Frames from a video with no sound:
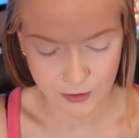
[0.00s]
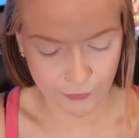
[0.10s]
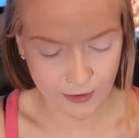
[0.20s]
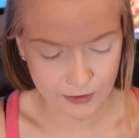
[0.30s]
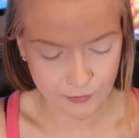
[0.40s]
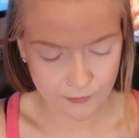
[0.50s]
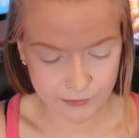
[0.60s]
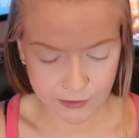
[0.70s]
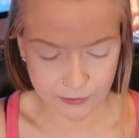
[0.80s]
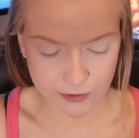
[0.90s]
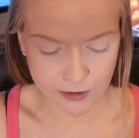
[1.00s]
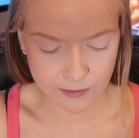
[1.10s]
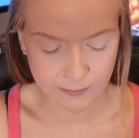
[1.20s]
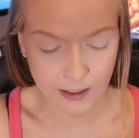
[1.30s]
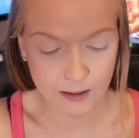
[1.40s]
Sofex
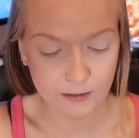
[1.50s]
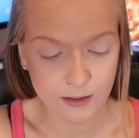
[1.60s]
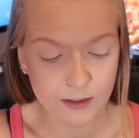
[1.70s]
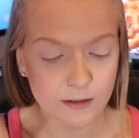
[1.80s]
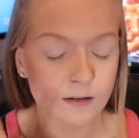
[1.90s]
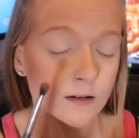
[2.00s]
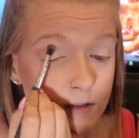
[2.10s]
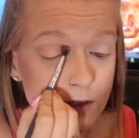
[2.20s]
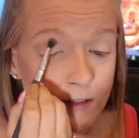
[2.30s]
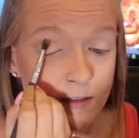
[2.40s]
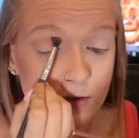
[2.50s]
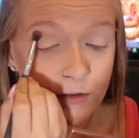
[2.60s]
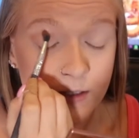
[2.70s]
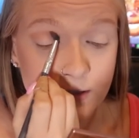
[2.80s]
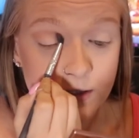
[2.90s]
Revolution palette, just a
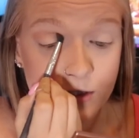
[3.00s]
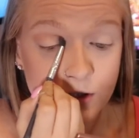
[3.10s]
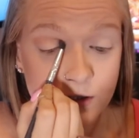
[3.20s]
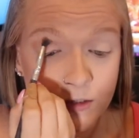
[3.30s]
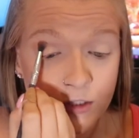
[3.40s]
transition